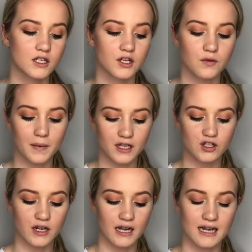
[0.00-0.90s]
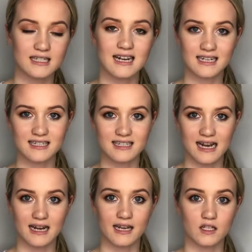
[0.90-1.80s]
to make sure it gets nice and
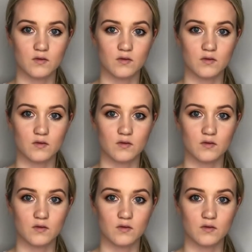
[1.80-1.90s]
tacky,